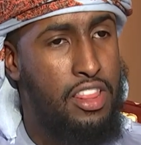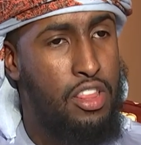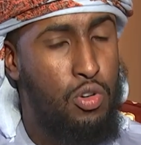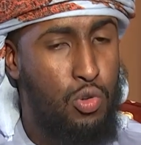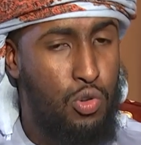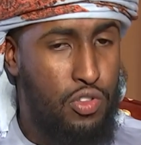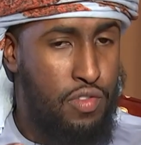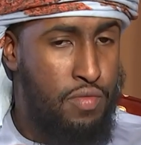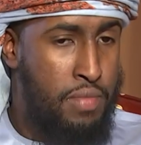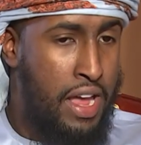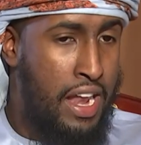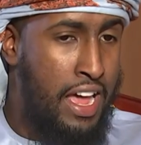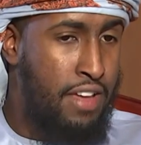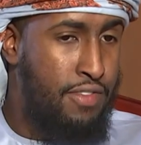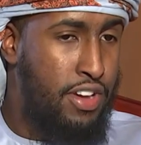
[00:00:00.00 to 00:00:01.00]
In the course of
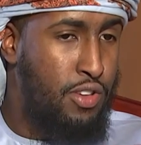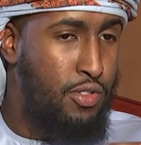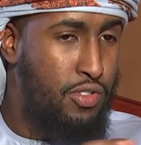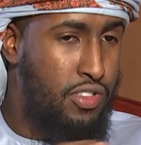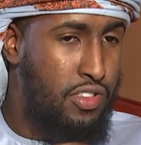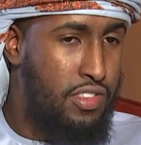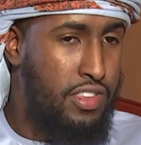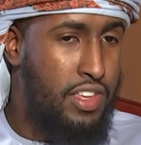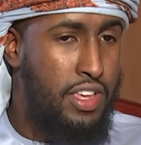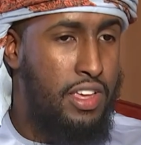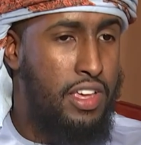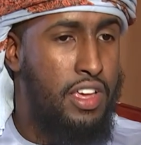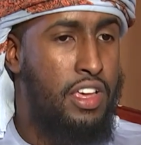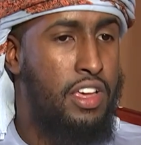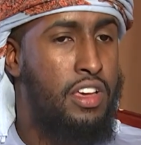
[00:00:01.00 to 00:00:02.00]
my life, I used to
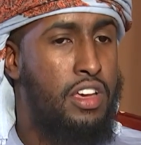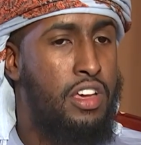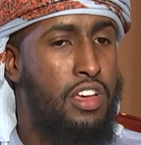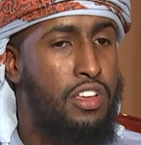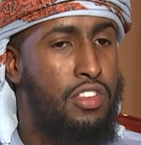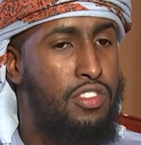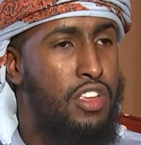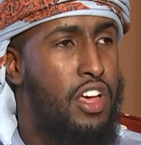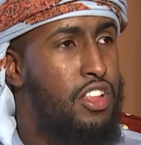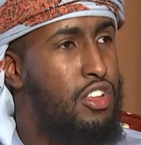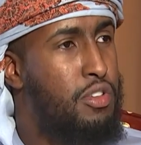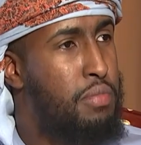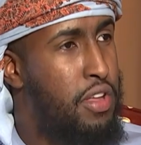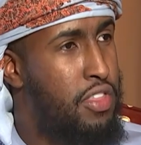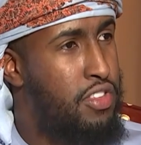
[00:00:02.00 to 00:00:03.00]
see
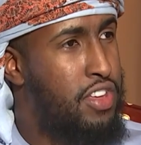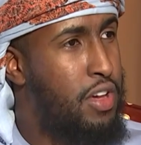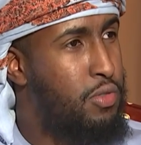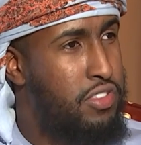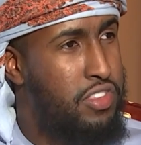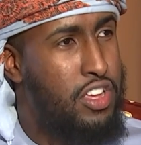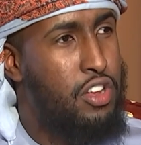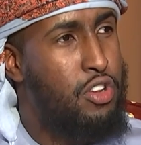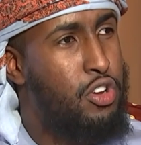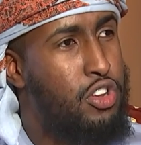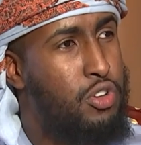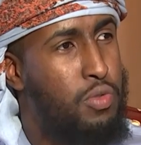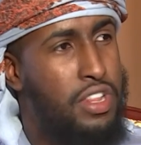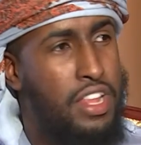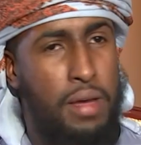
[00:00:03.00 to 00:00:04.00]
certain brothers, I would seek
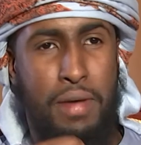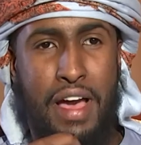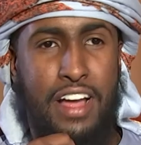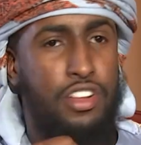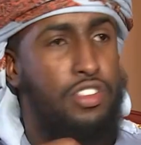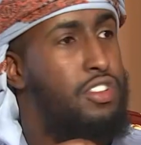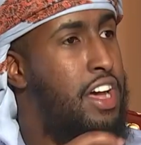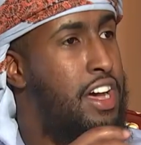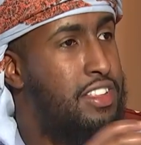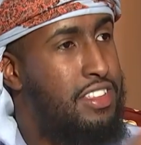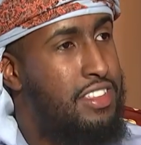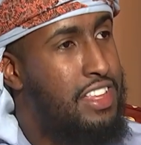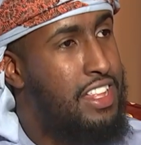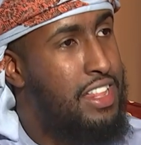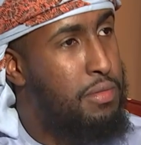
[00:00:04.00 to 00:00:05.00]
knowledge with them.
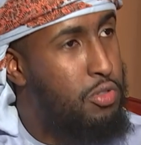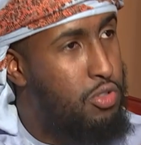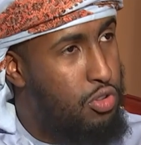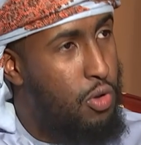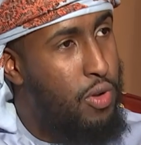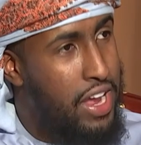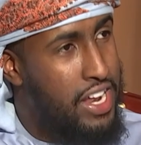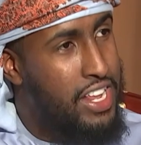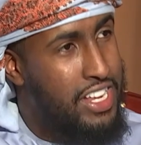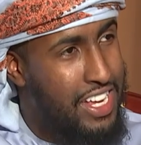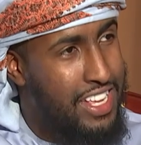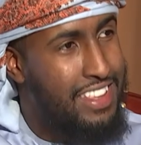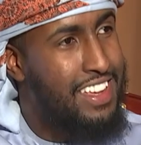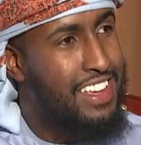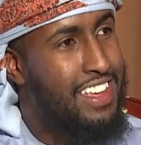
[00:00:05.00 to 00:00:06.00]
I'd see them so
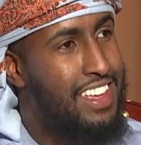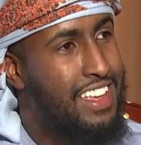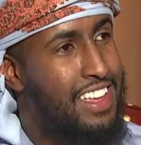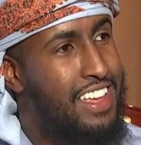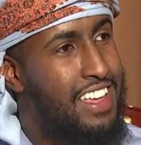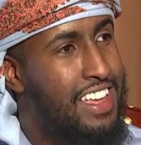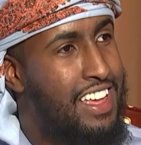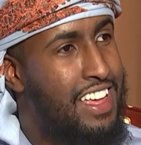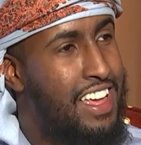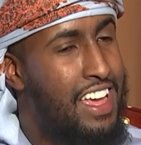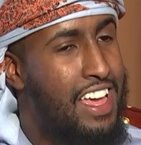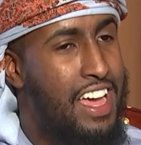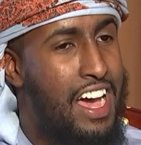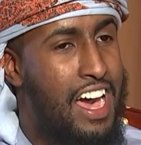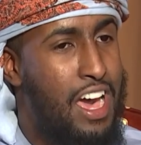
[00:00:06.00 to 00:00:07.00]
energetic.
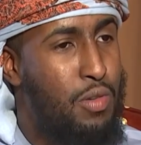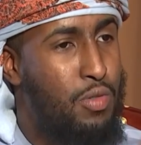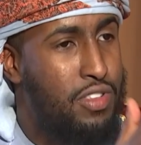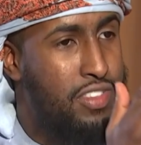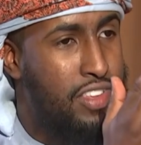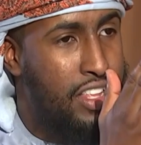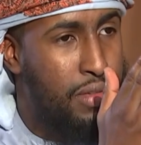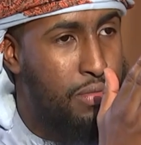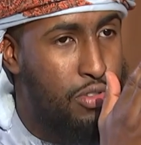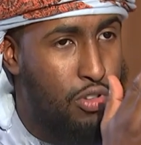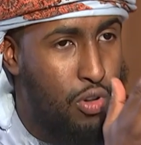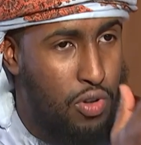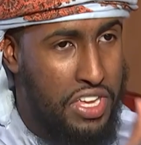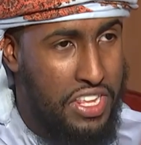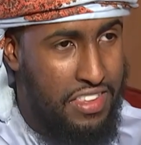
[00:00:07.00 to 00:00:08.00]
I would see them
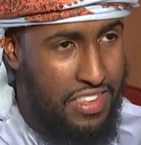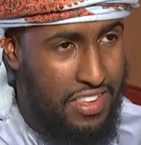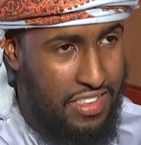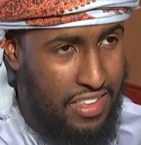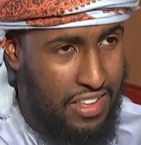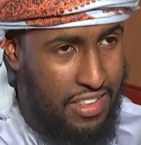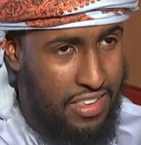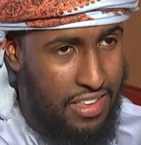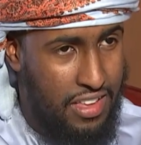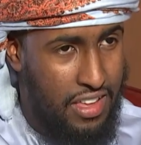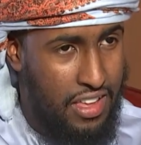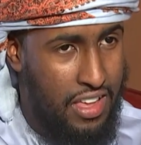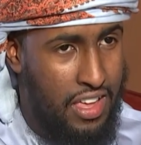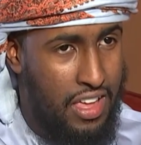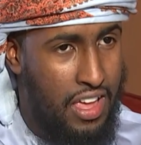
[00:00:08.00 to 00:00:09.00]
so consistent.
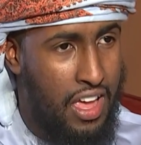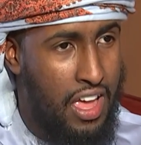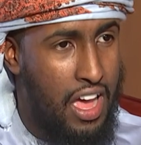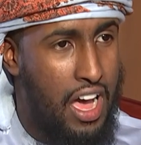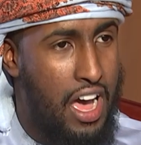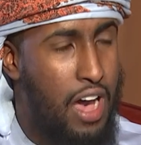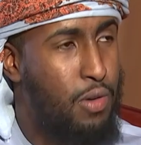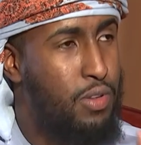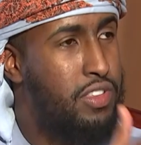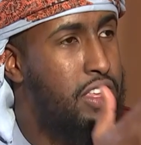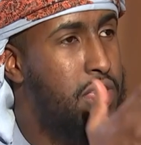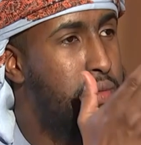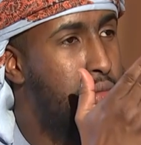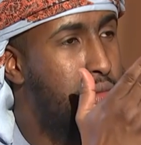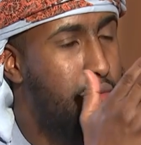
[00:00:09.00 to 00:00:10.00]
I would
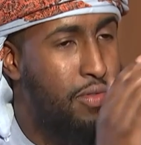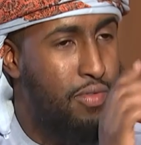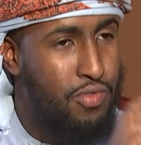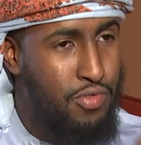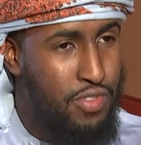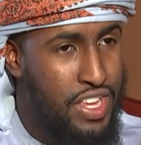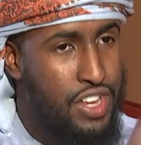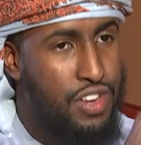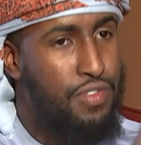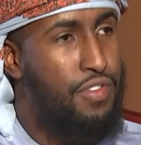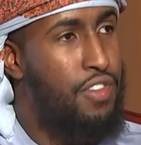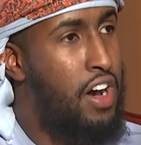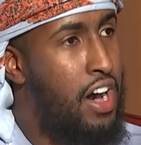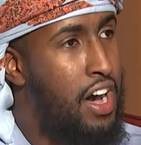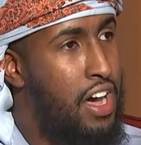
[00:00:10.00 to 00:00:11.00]
see them reach
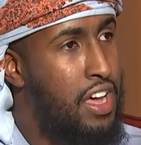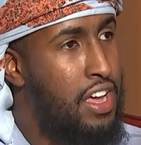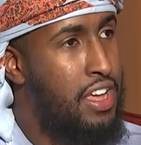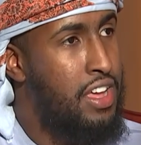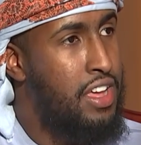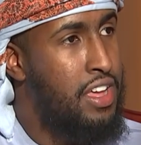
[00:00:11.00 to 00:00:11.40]
far.